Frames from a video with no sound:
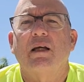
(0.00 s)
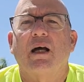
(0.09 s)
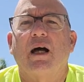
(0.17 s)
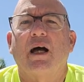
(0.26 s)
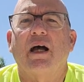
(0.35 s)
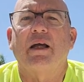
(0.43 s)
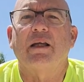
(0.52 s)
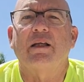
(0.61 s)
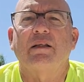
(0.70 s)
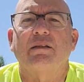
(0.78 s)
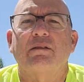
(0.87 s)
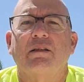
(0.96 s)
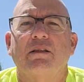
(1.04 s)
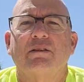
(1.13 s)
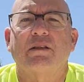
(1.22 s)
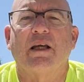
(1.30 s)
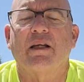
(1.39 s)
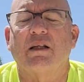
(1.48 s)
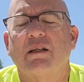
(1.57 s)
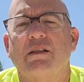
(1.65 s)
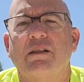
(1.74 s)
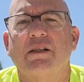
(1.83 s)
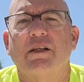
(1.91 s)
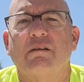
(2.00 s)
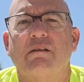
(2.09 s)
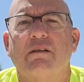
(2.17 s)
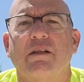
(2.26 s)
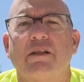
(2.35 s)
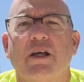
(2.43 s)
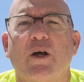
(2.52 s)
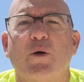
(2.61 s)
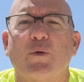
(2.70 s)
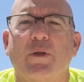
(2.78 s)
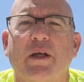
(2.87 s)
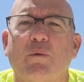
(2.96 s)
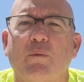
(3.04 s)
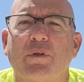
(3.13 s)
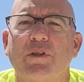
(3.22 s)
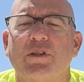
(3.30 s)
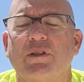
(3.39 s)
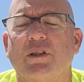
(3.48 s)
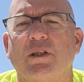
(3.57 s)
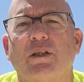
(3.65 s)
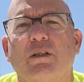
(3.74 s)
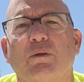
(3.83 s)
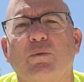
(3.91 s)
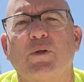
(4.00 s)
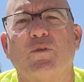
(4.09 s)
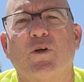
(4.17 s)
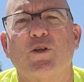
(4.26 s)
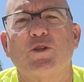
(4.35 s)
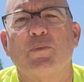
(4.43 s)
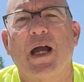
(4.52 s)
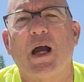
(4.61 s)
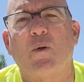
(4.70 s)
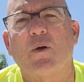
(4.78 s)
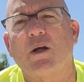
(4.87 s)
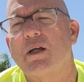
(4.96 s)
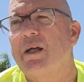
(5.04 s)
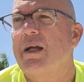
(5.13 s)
Uh, it's it's kind of good to, to know that with just a little reverse power,